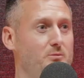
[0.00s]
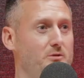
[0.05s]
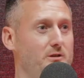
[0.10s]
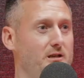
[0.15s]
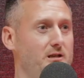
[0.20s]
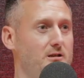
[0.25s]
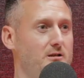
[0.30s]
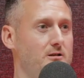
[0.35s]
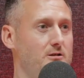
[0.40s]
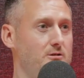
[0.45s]

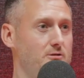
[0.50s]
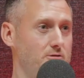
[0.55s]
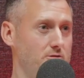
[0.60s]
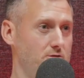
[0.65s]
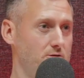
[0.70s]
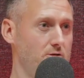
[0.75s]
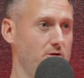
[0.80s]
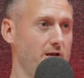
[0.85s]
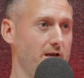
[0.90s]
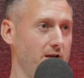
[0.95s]
Player.
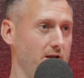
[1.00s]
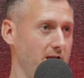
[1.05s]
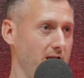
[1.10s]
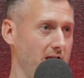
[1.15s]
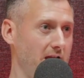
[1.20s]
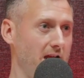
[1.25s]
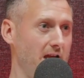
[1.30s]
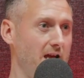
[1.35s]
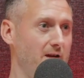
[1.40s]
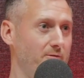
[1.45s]
So,
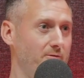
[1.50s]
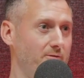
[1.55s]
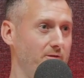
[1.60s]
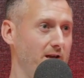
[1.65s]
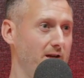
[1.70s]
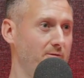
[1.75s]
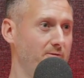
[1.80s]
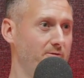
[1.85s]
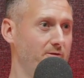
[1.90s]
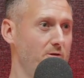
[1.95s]
again,
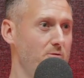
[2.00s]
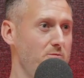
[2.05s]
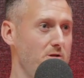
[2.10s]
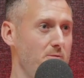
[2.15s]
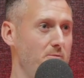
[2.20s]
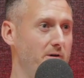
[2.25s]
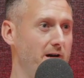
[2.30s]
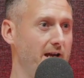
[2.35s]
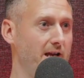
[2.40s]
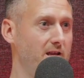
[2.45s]
I've filmed the
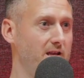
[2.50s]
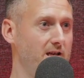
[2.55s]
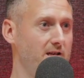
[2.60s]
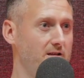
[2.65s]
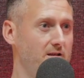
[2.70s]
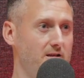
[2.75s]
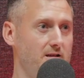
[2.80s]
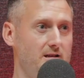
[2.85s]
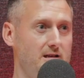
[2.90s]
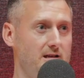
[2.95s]
pilot,
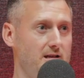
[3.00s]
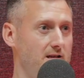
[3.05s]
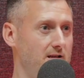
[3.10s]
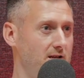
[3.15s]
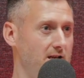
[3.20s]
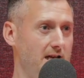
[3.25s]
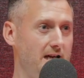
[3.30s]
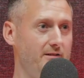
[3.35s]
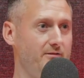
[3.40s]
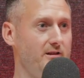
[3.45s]

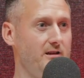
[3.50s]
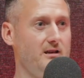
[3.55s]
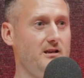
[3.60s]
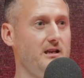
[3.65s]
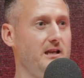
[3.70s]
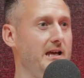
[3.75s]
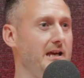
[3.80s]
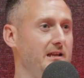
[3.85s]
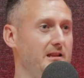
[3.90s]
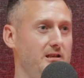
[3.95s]
I've got
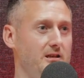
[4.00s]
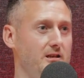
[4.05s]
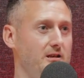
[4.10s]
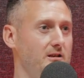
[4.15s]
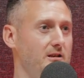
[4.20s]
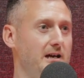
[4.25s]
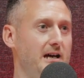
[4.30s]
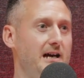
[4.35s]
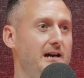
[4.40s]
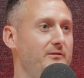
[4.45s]
no
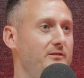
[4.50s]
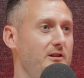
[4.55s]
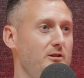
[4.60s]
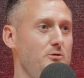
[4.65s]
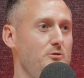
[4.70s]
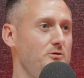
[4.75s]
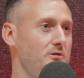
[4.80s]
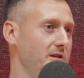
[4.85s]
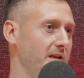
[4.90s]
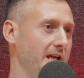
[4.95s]
idea. I've got
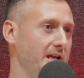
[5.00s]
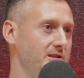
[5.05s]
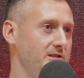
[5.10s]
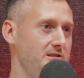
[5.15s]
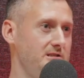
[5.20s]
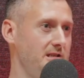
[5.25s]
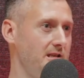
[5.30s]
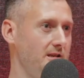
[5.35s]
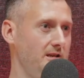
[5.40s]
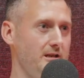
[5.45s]
no
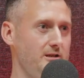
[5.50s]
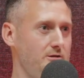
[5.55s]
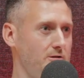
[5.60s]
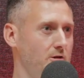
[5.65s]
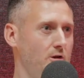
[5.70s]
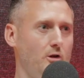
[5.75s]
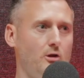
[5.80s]
connections in it.